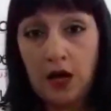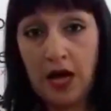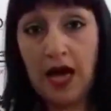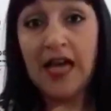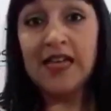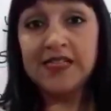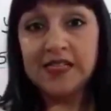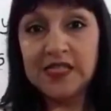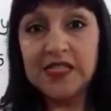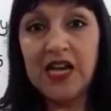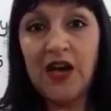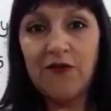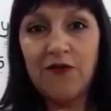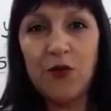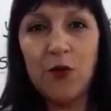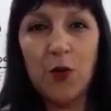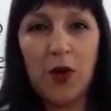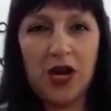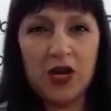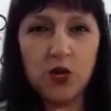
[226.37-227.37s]
as
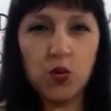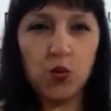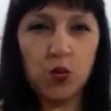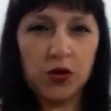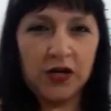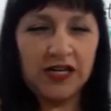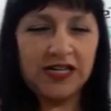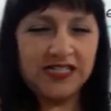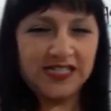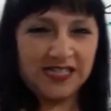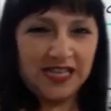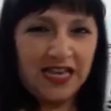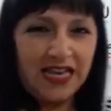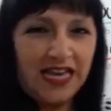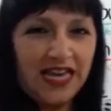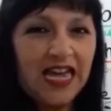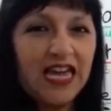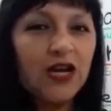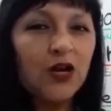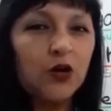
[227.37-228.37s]
WH words
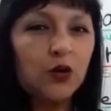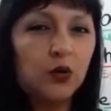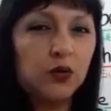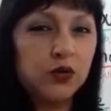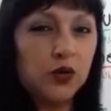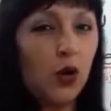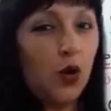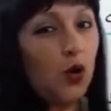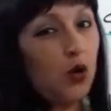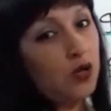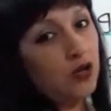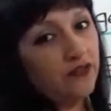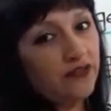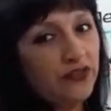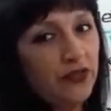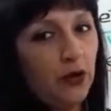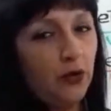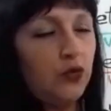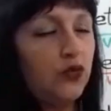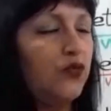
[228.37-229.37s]
include all
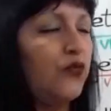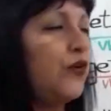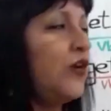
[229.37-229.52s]
of those.